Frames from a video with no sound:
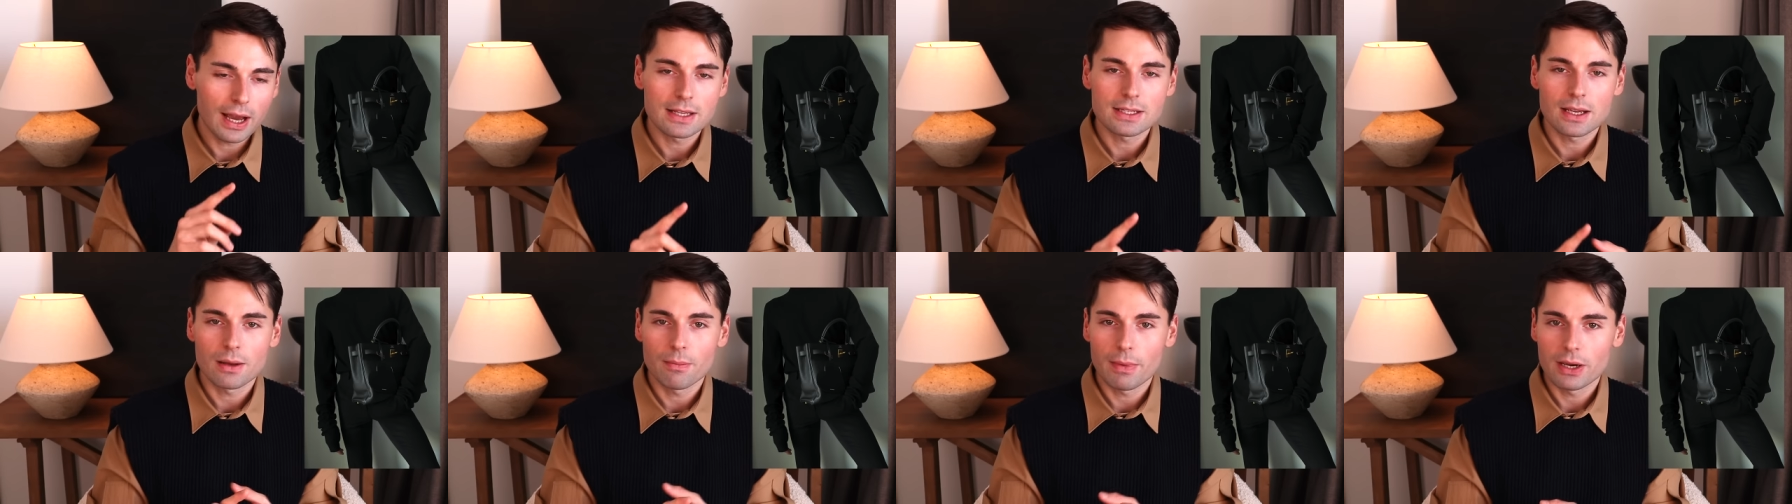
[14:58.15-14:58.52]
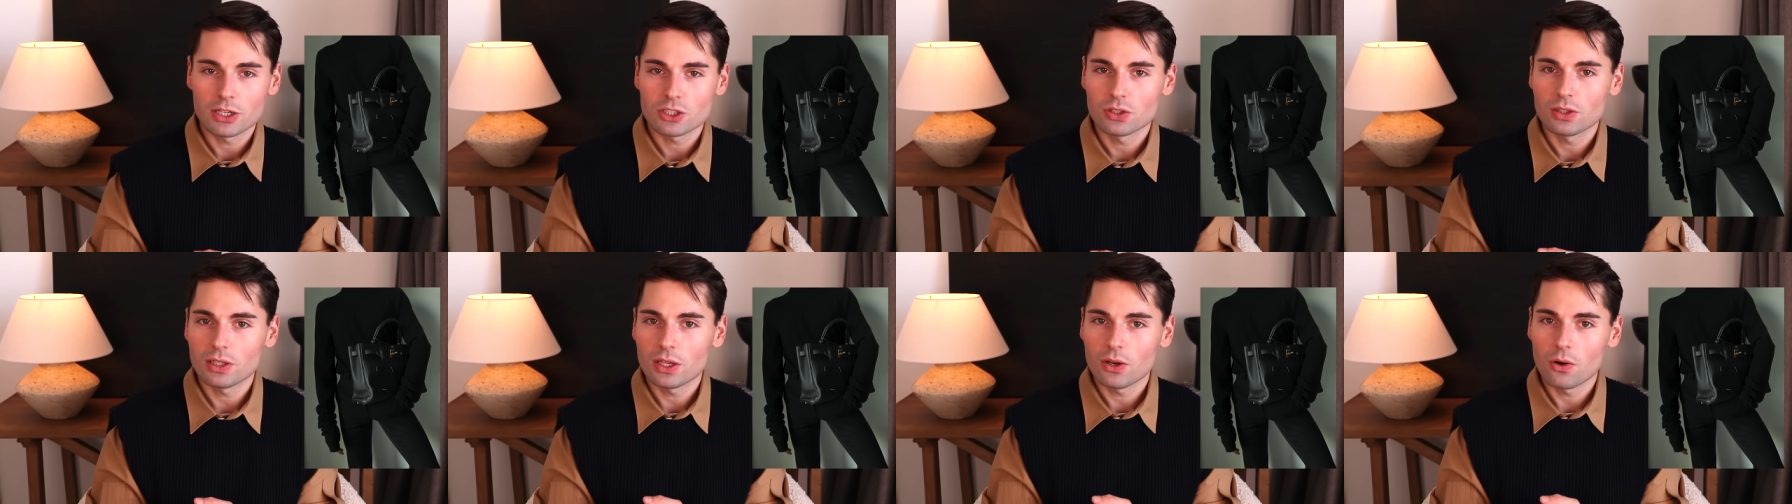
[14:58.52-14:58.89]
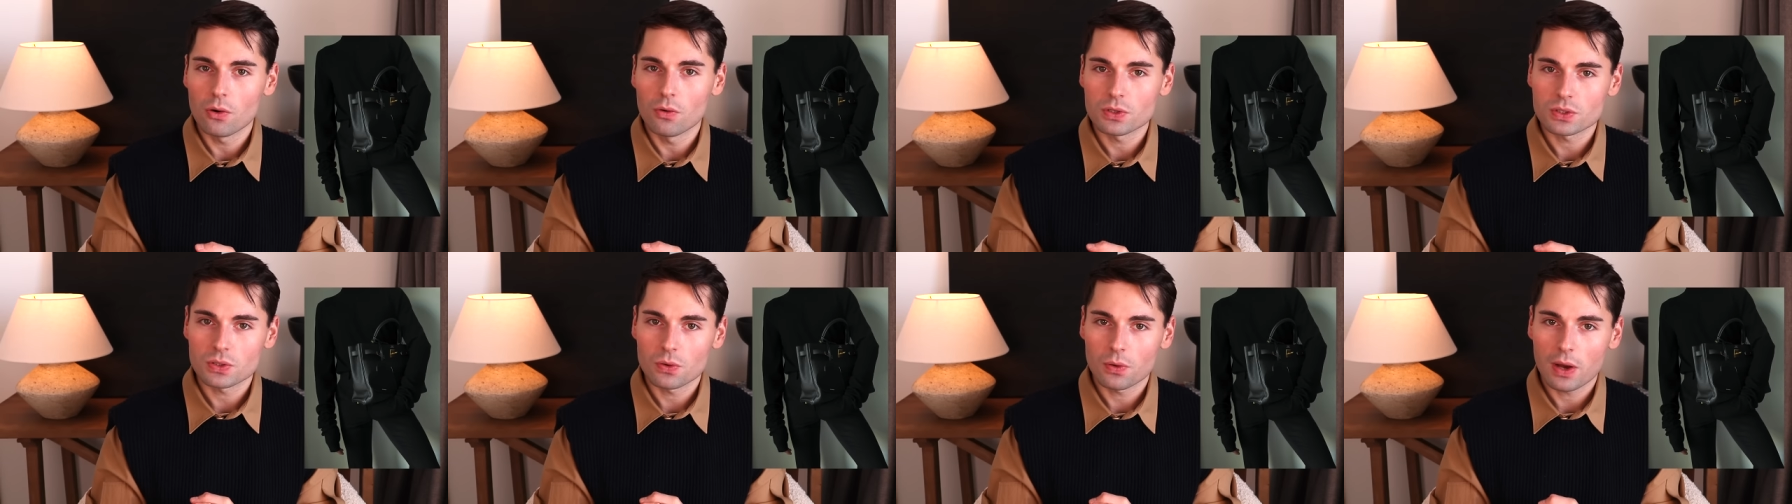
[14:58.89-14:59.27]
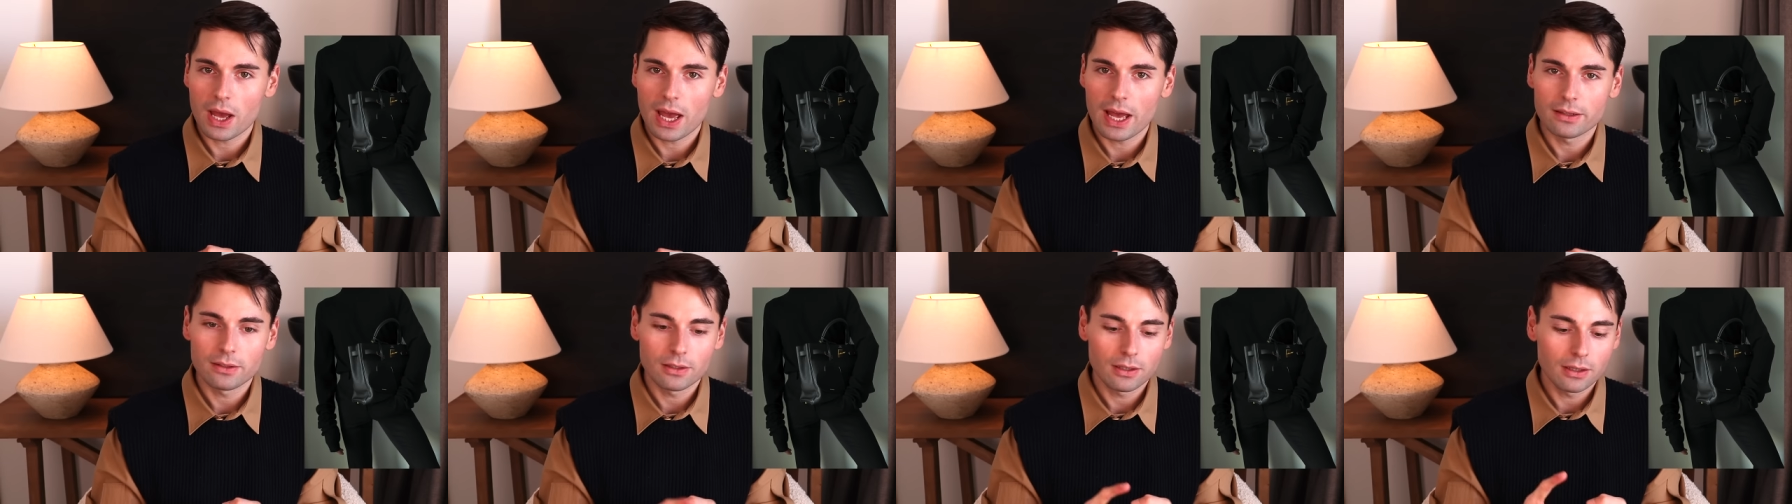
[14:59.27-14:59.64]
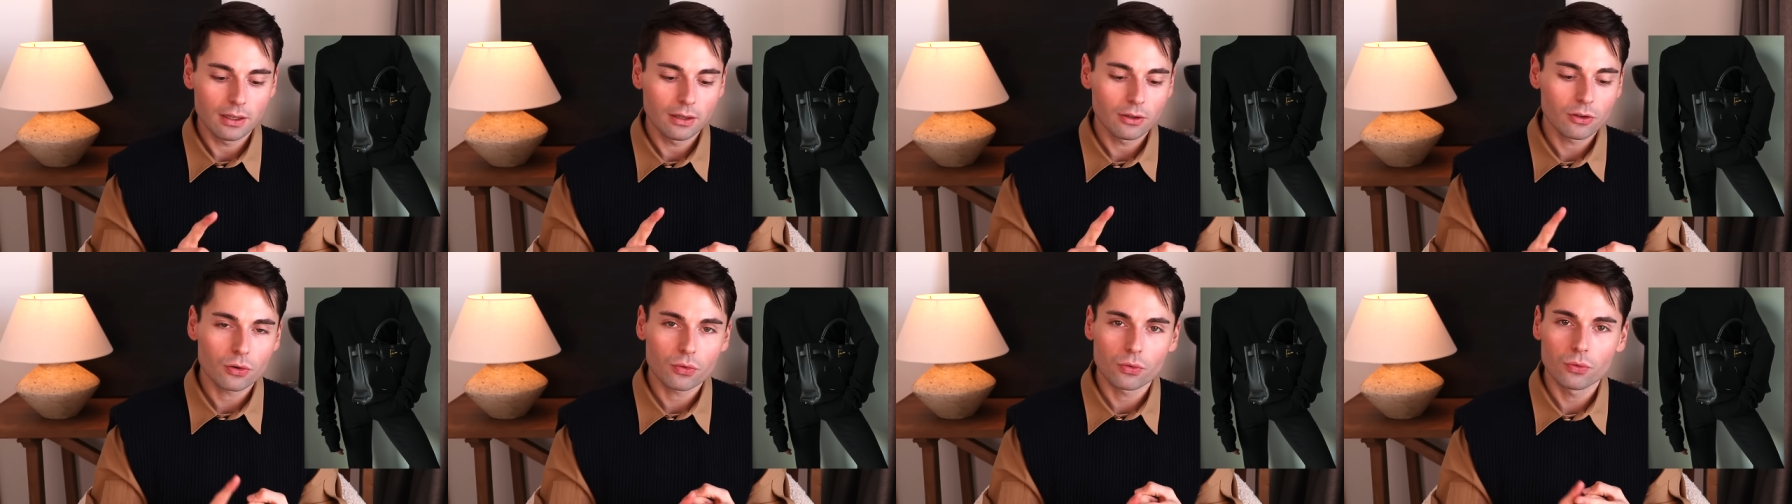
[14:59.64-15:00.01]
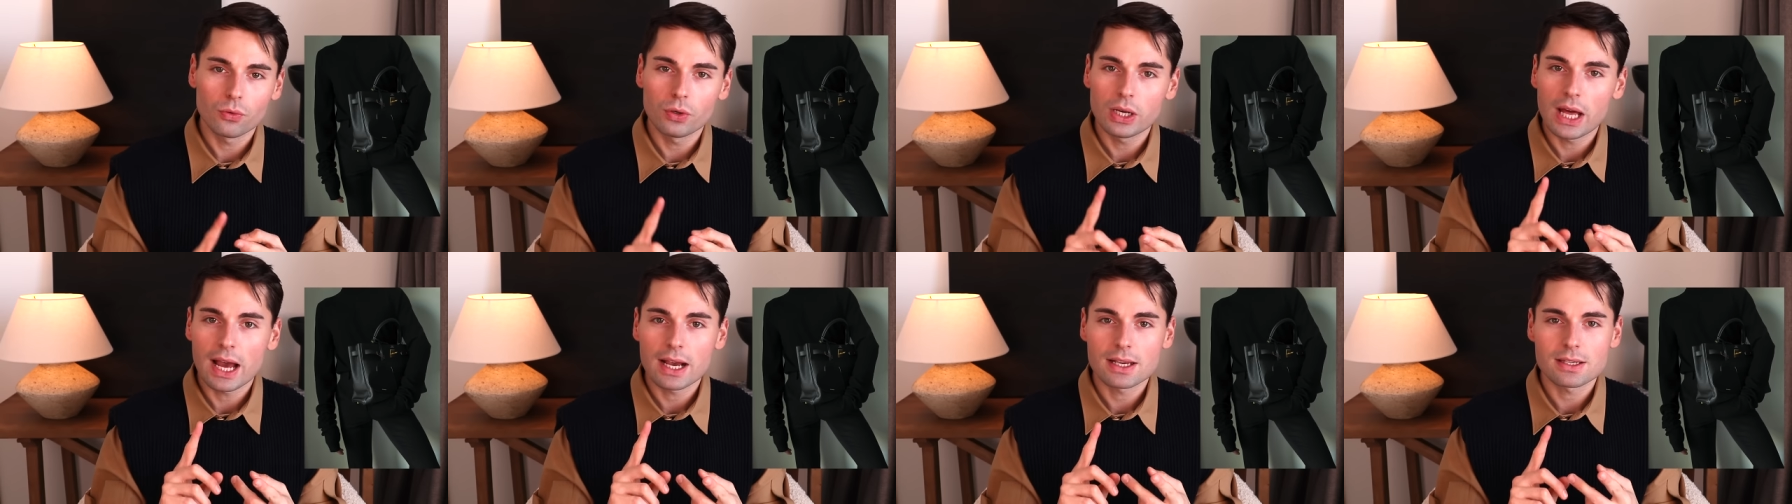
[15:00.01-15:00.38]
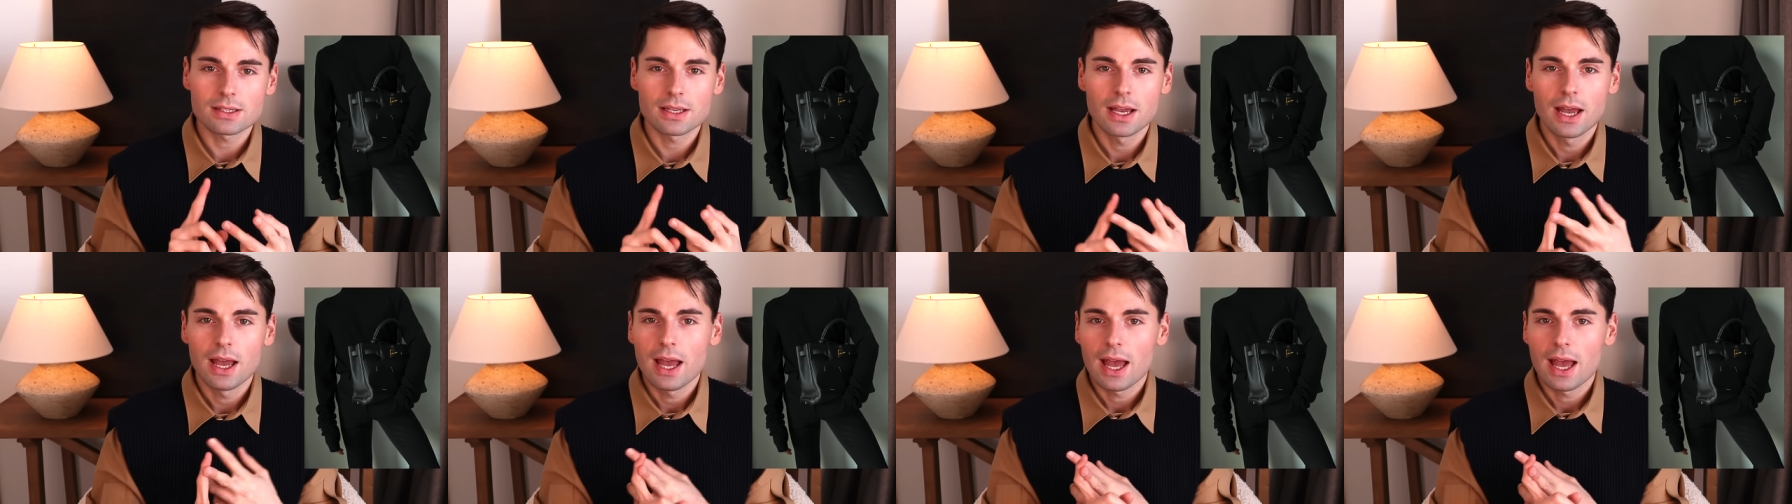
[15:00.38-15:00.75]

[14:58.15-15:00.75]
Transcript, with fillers: as I mentioned, they also had crew necks